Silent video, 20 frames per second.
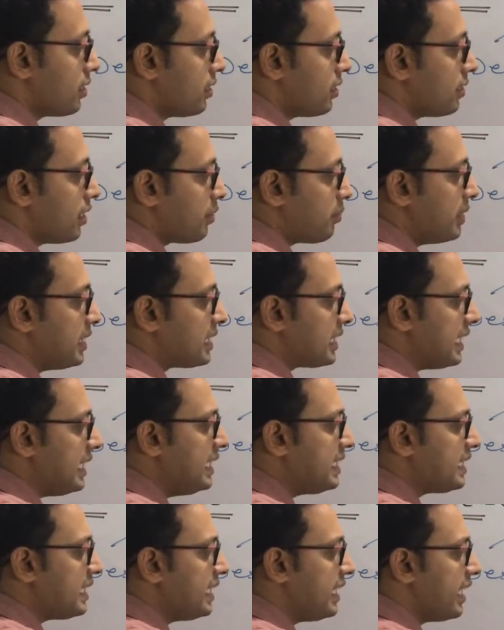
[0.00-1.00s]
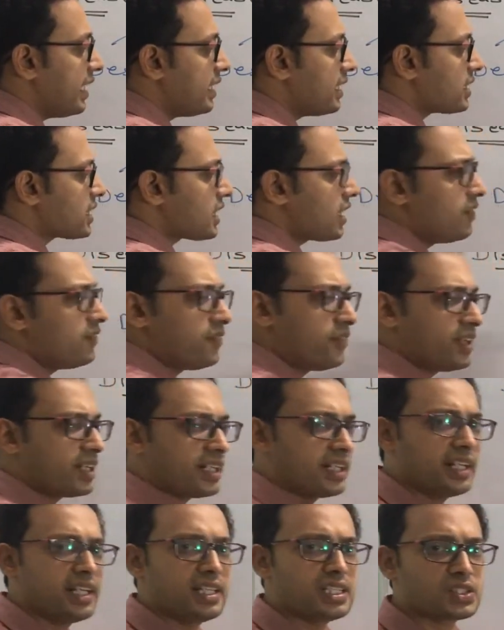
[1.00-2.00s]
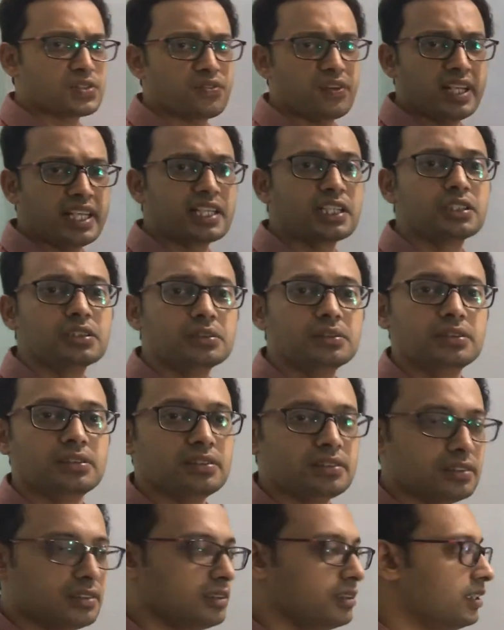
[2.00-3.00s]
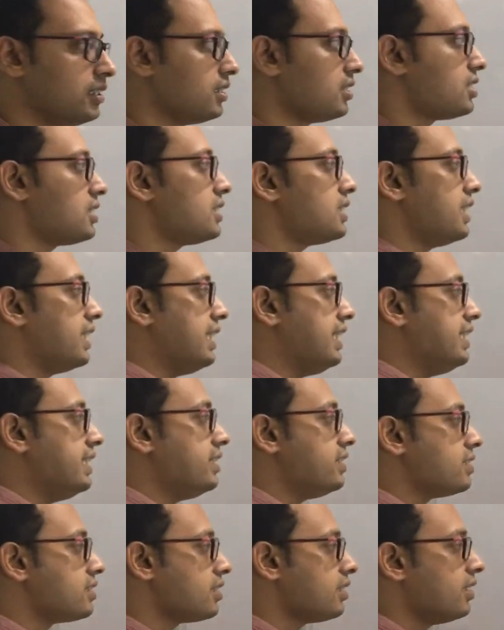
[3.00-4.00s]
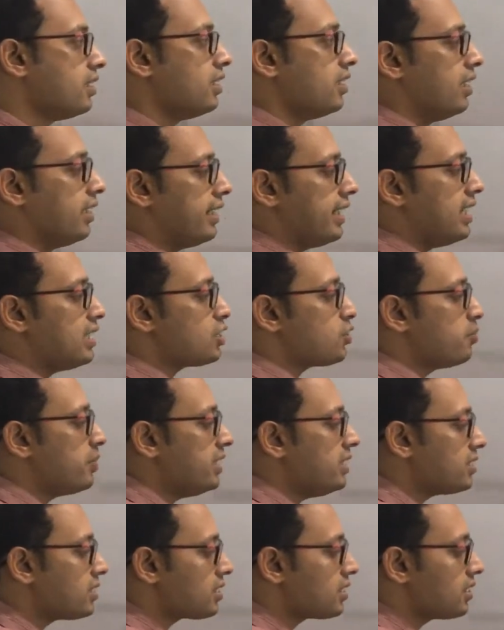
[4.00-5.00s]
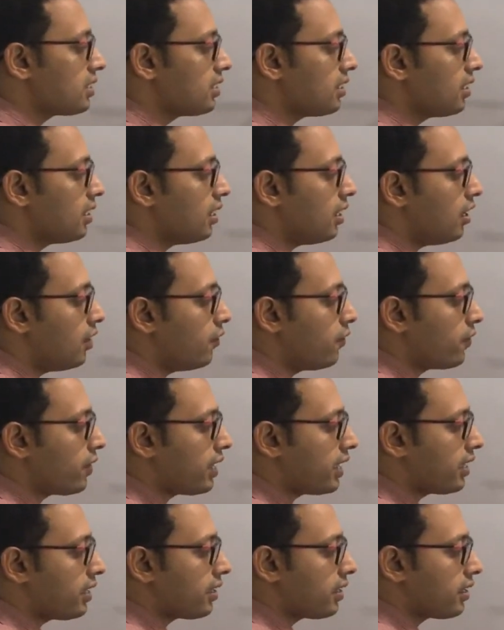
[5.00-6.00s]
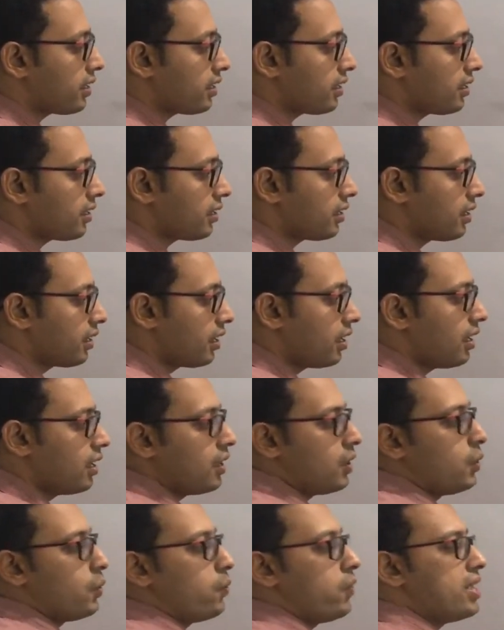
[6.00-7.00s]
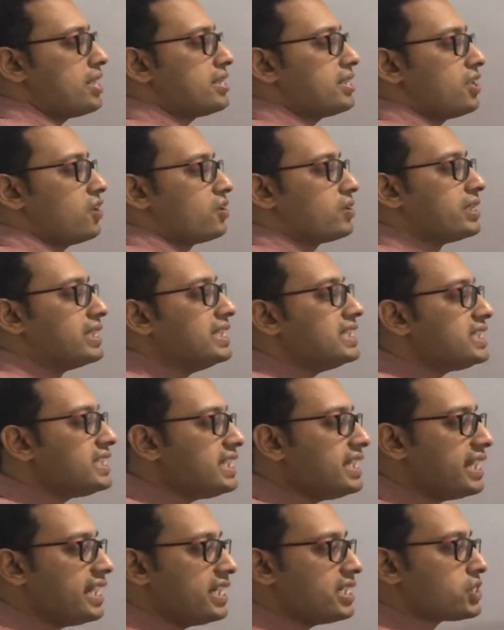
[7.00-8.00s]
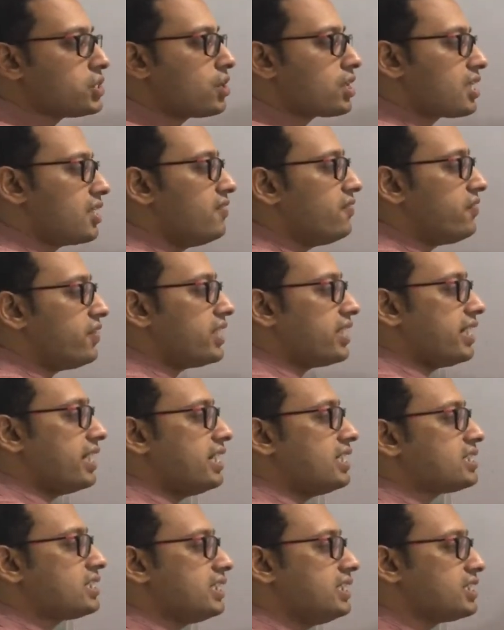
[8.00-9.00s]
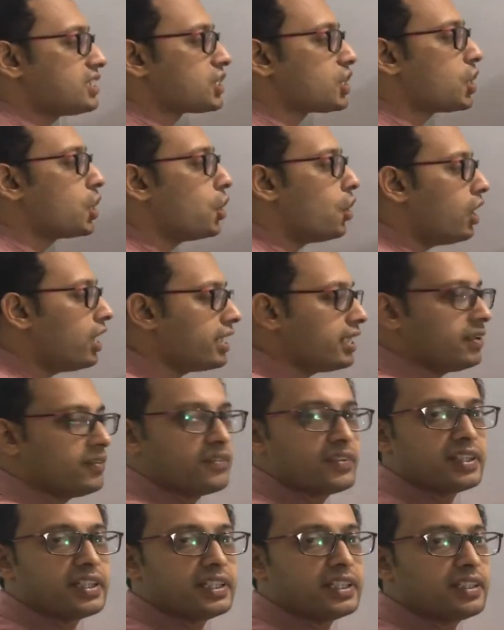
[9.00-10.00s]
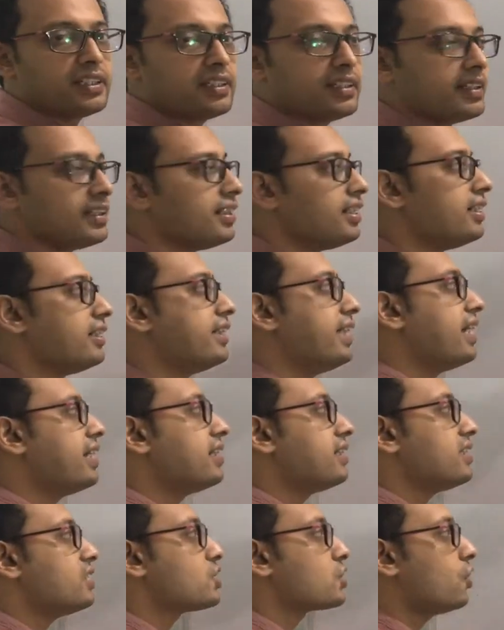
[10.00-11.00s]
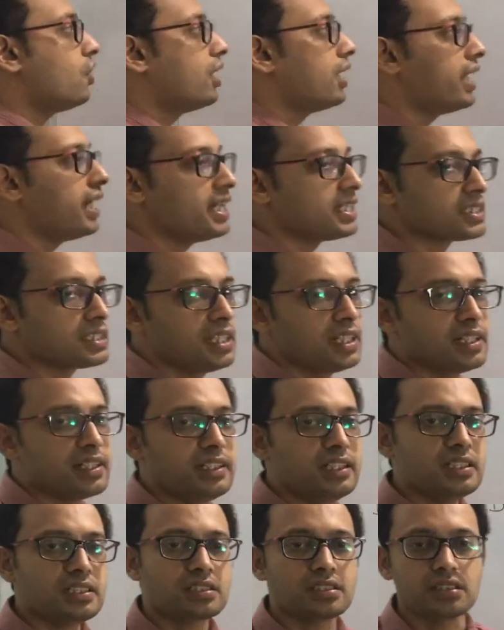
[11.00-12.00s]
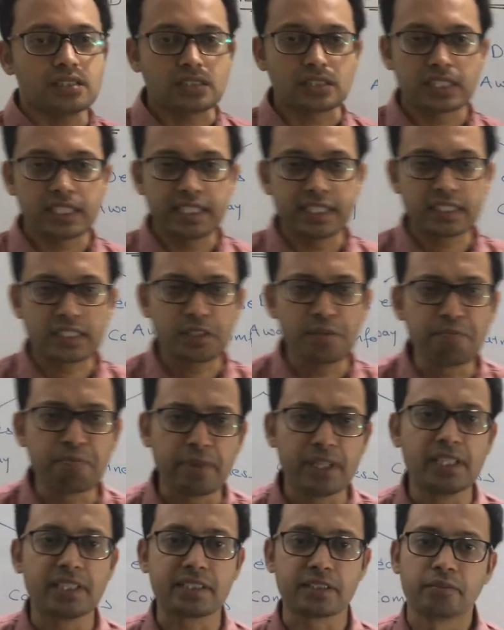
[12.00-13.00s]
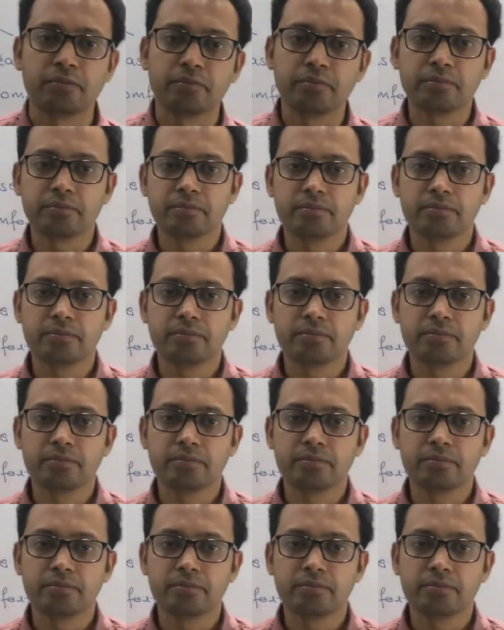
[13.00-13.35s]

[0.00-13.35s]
That means easiness, comfortness, feeling good. This is the ease. Dash means away. When your easiness or comfortness is gone away, then it is called as disease in a simple term.